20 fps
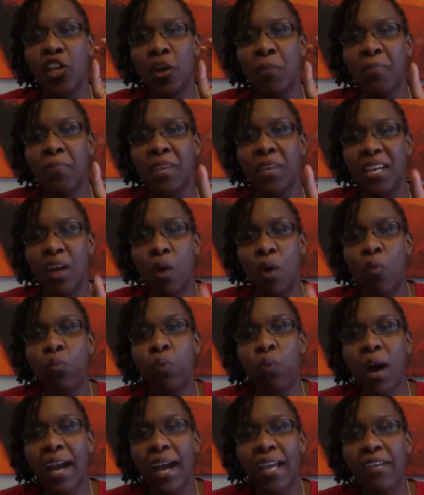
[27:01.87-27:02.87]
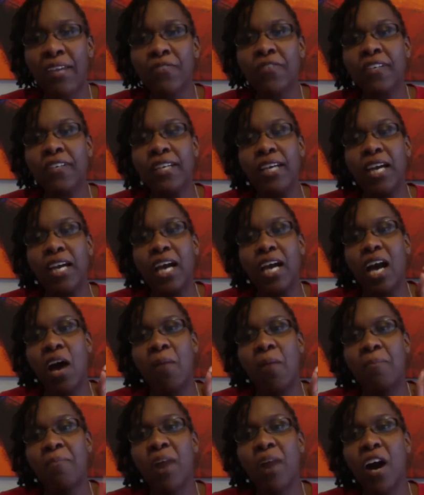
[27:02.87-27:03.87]
being a wife, a
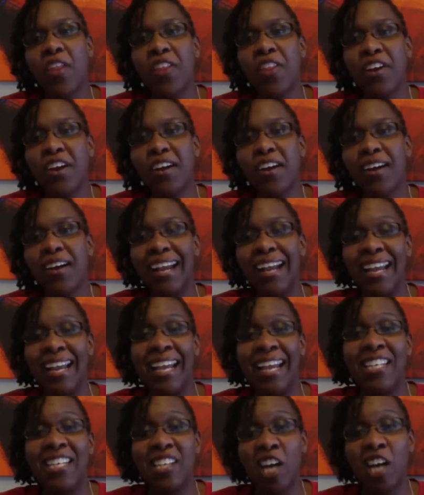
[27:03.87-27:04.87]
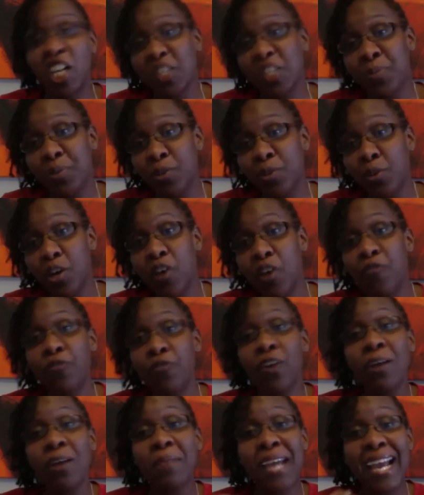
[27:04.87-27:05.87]
mother, and an entrepreneur
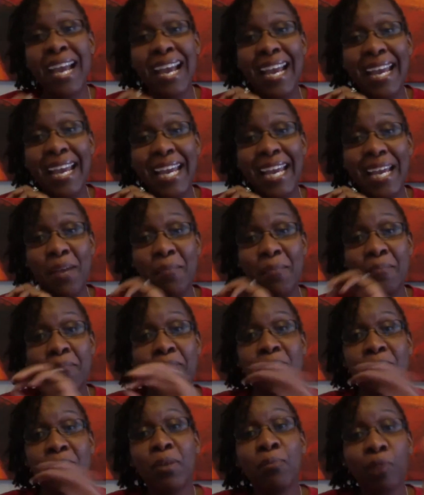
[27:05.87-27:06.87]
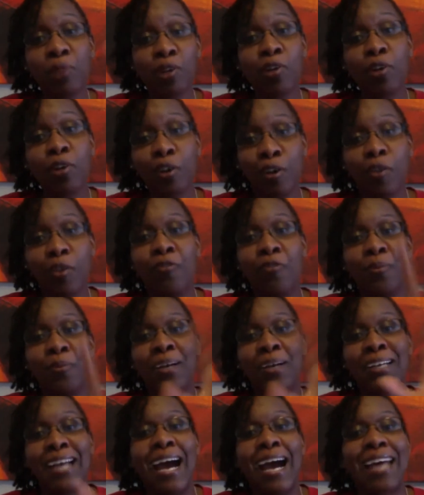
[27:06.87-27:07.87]
from a
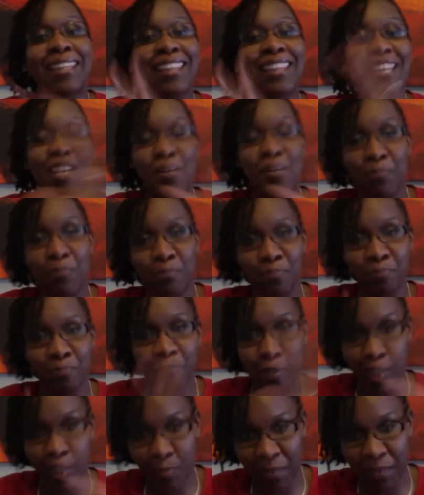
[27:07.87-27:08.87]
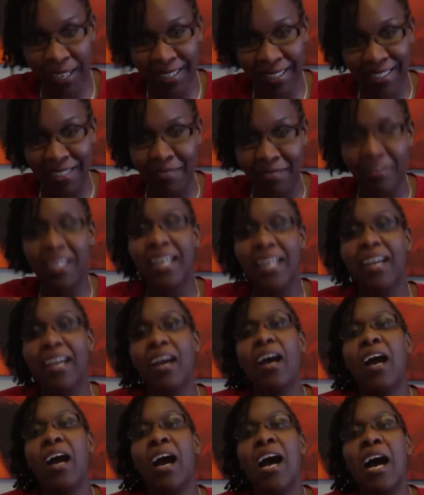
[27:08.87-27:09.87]
godly perspective.
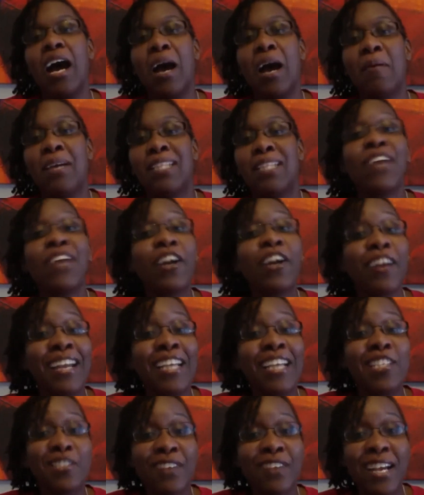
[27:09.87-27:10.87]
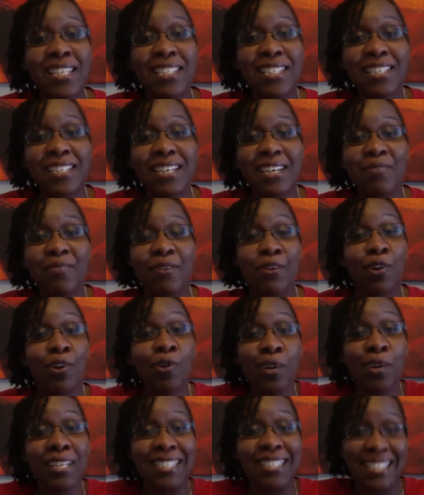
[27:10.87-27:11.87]
It's very interesting. We
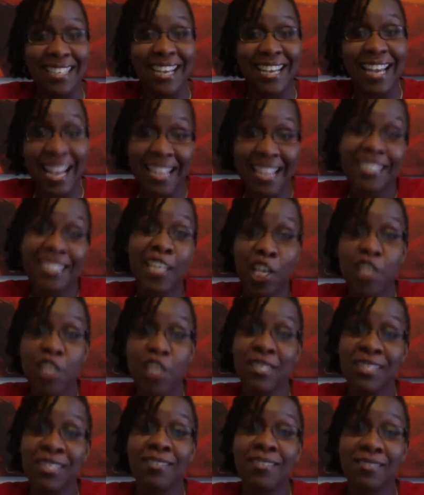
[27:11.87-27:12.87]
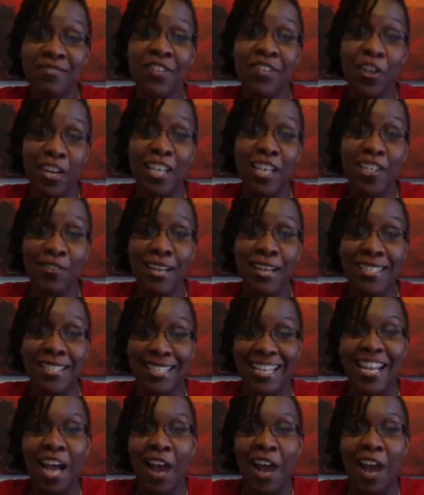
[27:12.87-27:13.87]
recorded today. I can tell you it's very
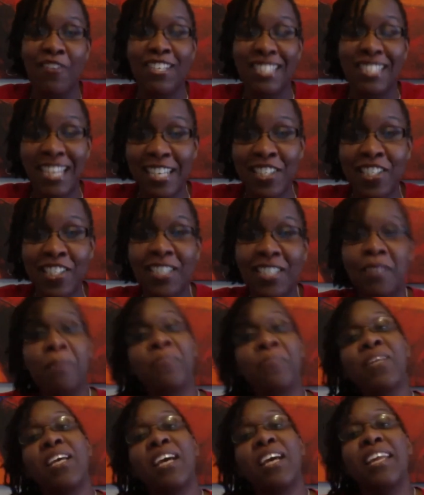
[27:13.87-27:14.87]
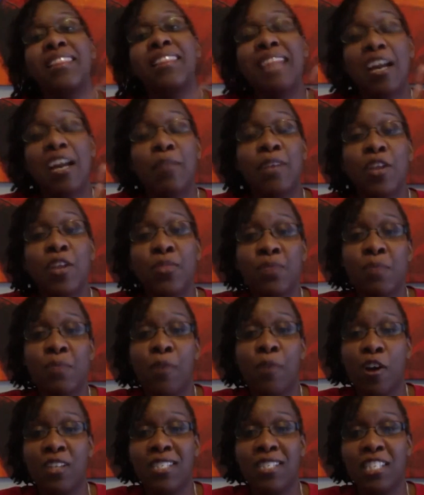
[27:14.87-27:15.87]
interesting conversation. That'll be a
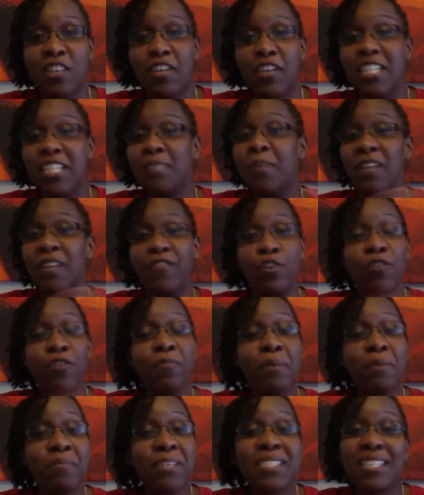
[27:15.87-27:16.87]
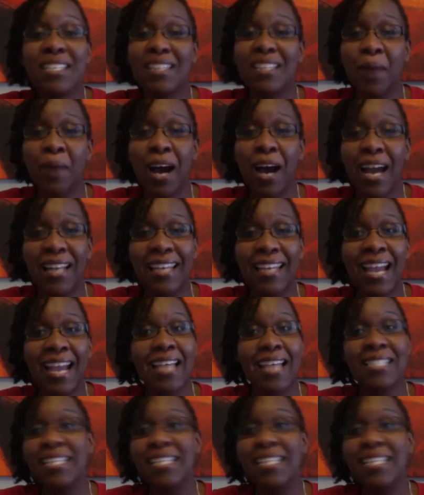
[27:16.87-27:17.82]
3-part series. But if you've been missing the podcast,